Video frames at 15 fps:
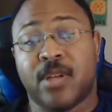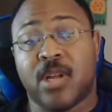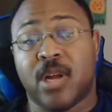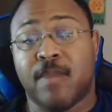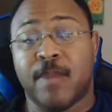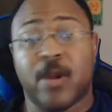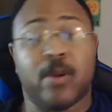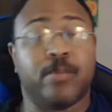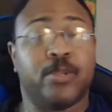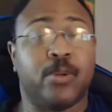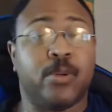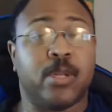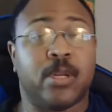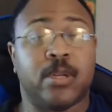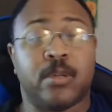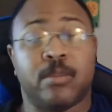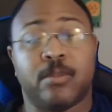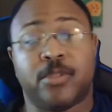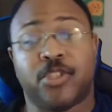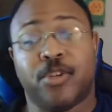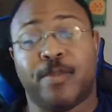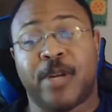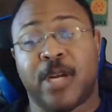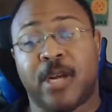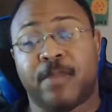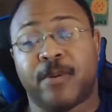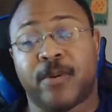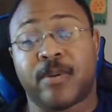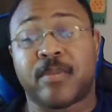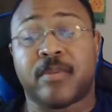Amir Abdullah, Chuba
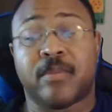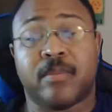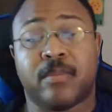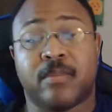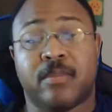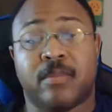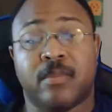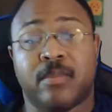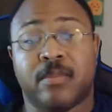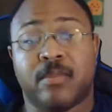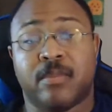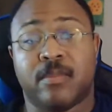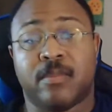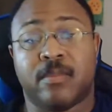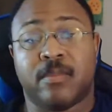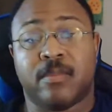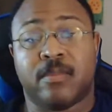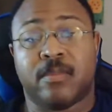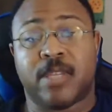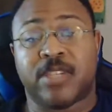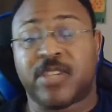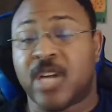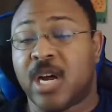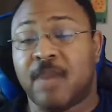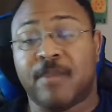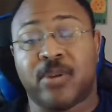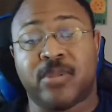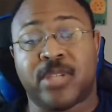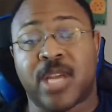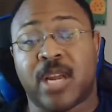Hubbard. This
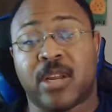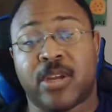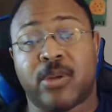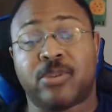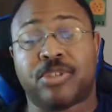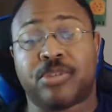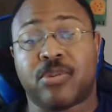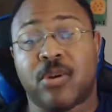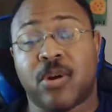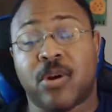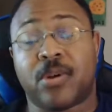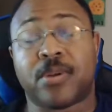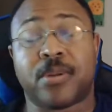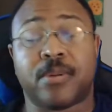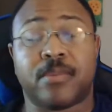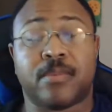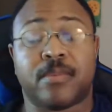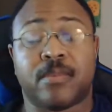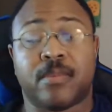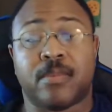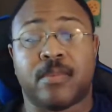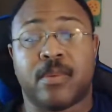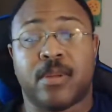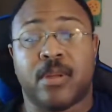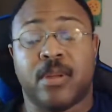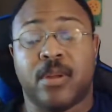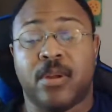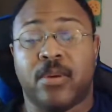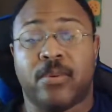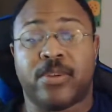combo's got to go strong.
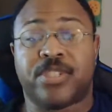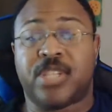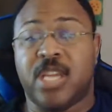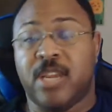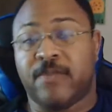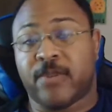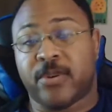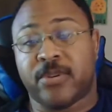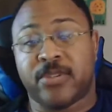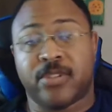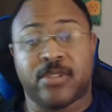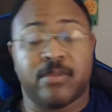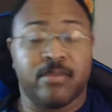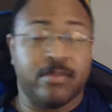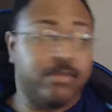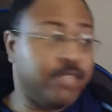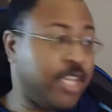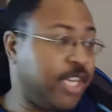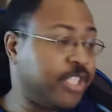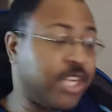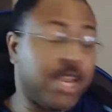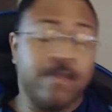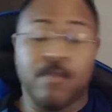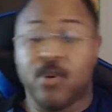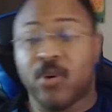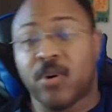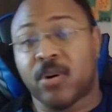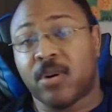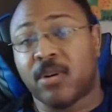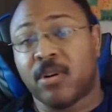Receivers, DJ
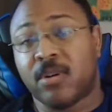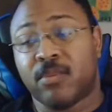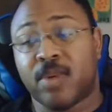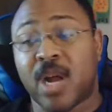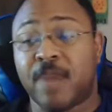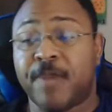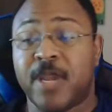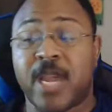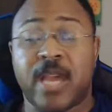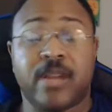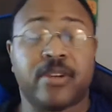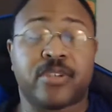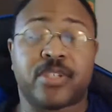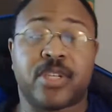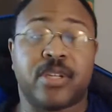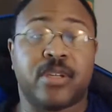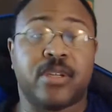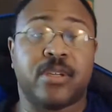Moore, Robbie Anderson.